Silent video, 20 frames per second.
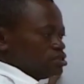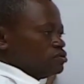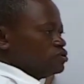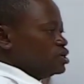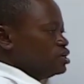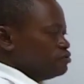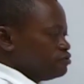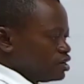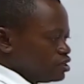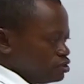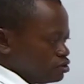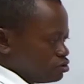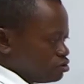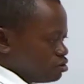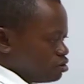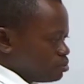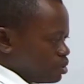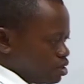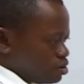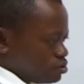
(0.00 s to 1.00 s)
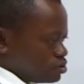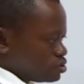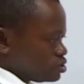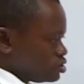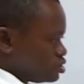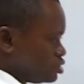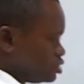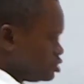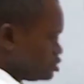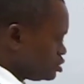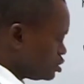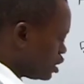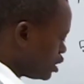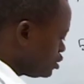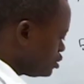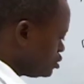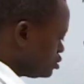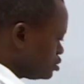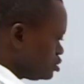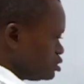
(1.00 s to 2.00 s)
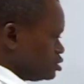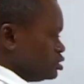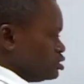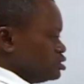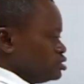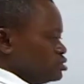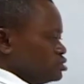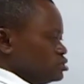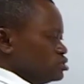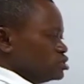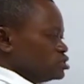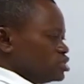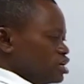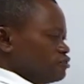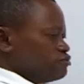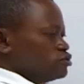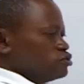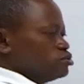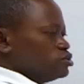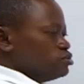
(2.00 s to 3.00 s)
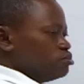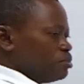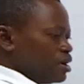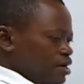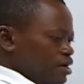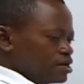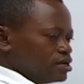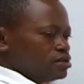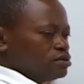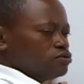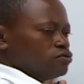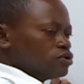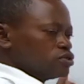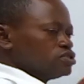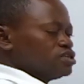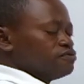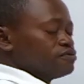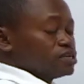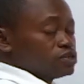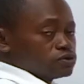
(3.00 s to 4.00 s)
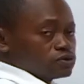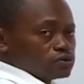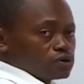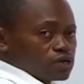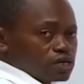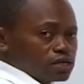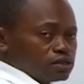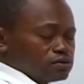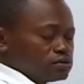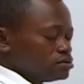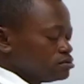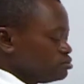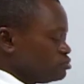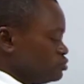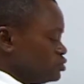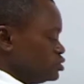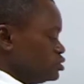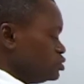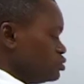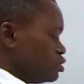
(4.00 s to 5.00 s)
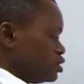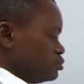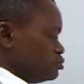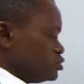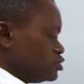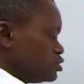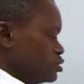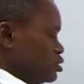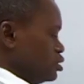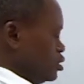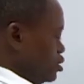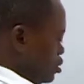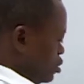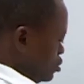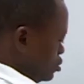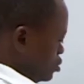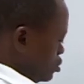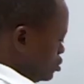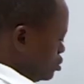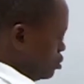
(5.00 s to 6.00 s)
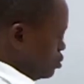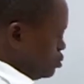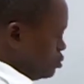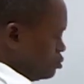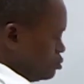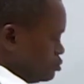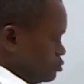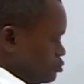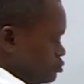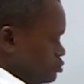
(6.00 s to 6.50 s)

Whenever you come across things like this, just have to be backing whatever you're talking with theorems. So,